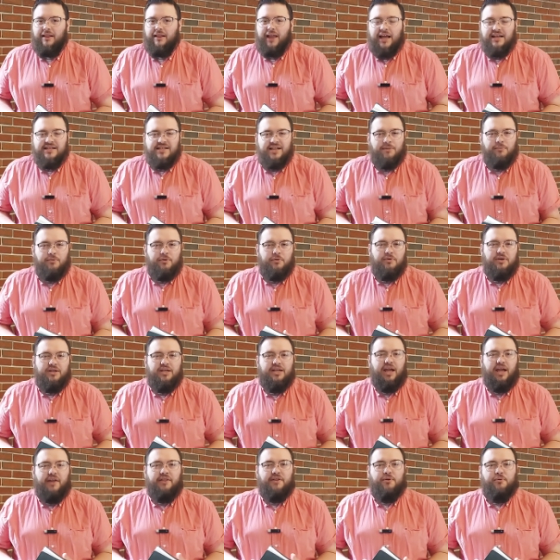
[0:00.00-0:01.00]
Last time we were
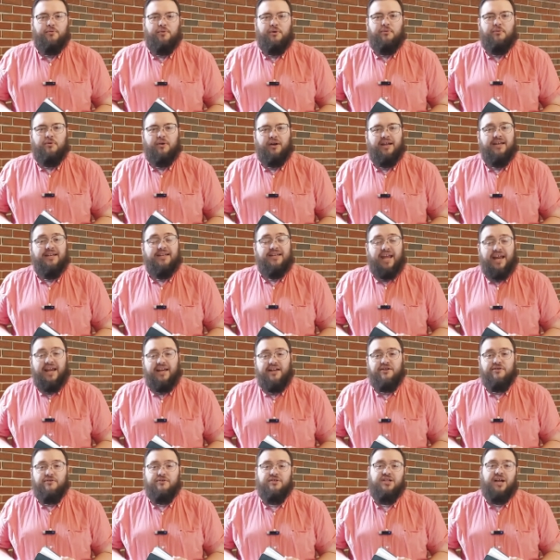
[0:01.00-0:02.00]
together, we were in
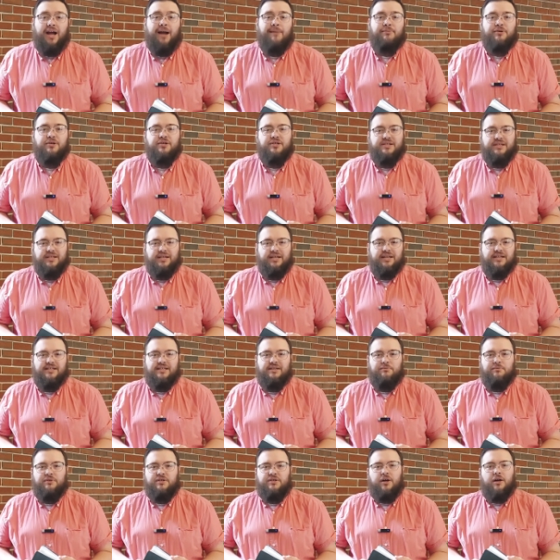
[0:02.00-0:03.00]
Daniel chapter
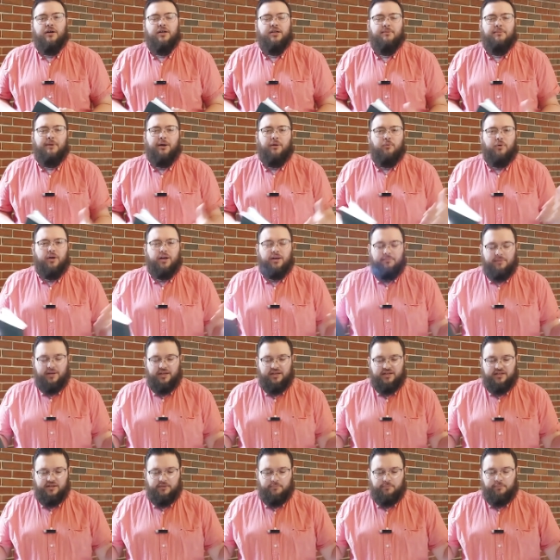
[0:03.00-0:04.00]
6, and we talked about what it
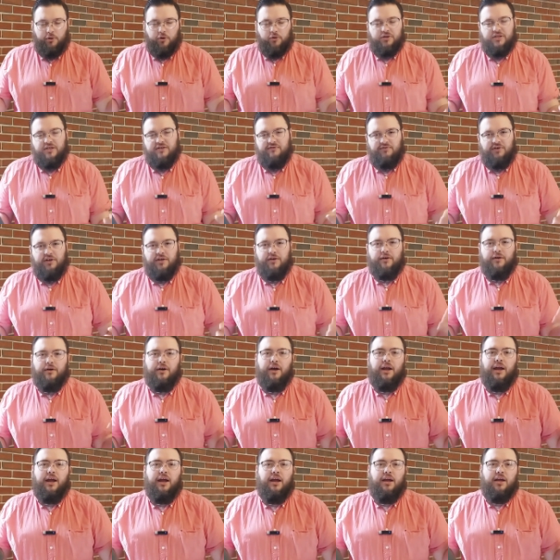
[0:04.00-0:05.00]
means to
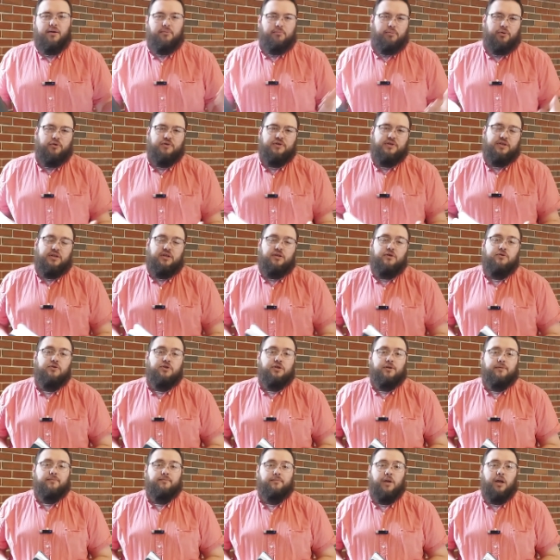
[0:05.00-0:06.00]
persevere in
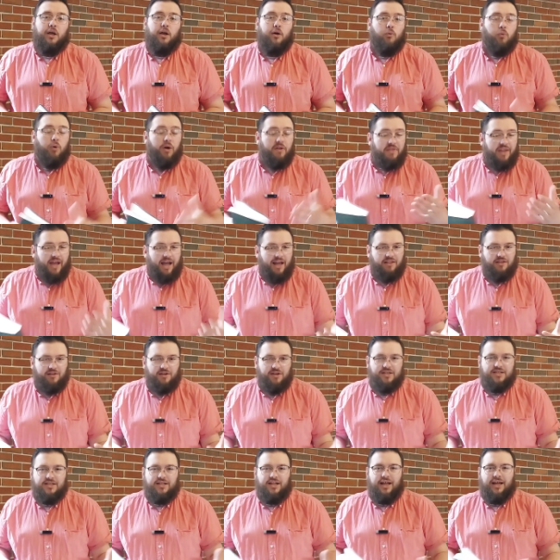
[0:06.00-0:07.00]
persecution, what
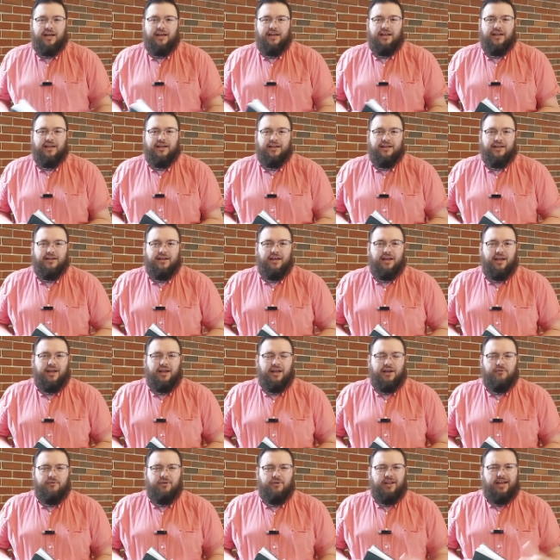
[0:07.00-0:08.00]
that looks like, and,
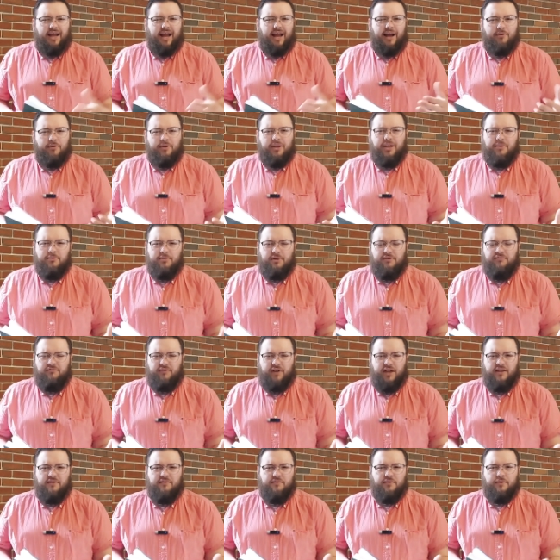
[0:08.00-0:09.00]
and really how we can be
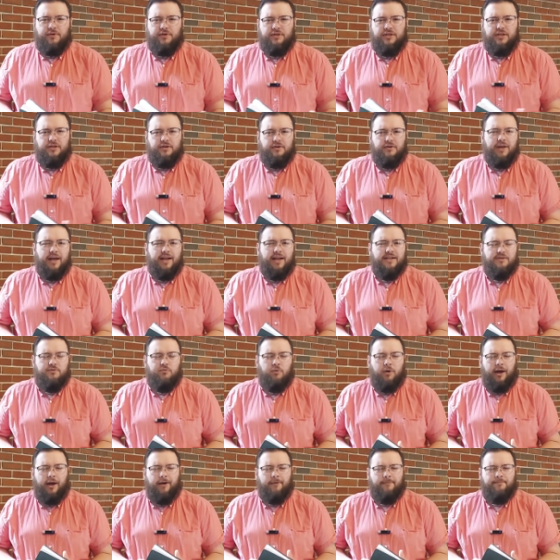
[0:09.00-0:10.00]
faithful to do that
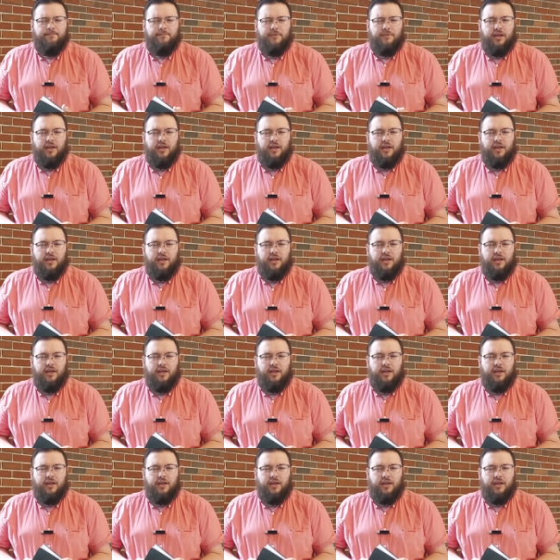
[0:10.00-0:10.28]
as well.